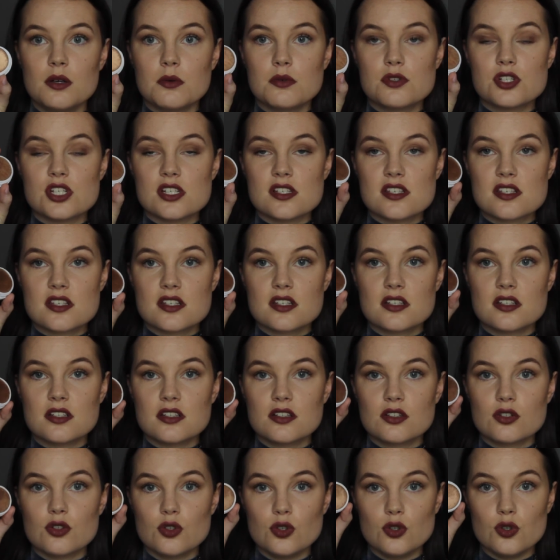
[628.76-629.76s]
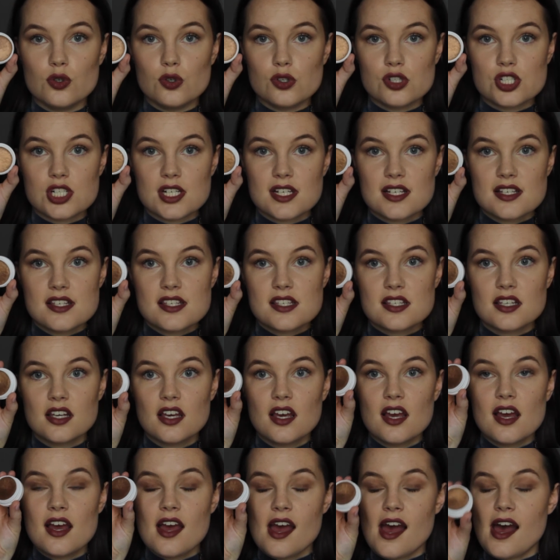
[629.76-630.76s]
which is gorgeous.
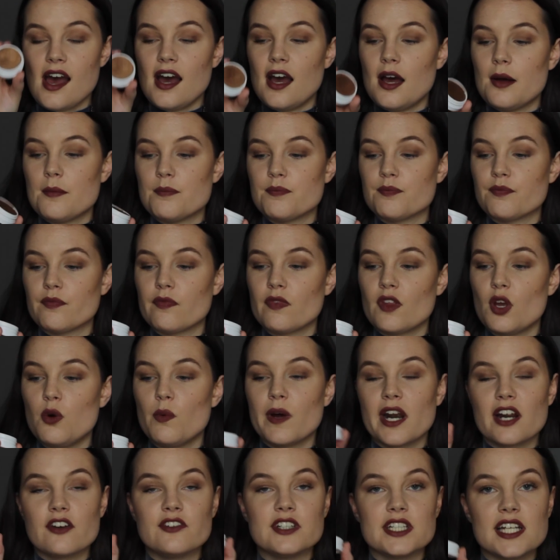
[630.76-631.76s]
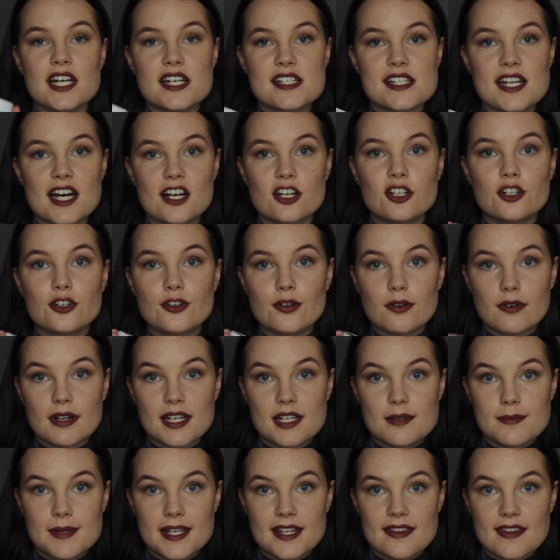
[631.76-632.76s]
When I realised how
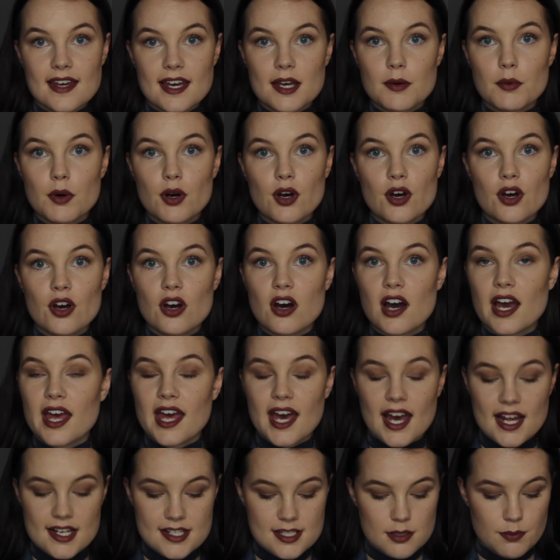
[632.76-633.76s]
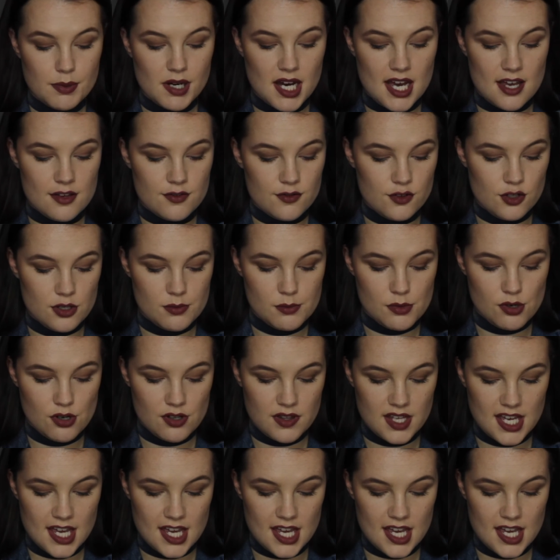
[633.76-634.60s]
creamy they were, I had to buy a few more.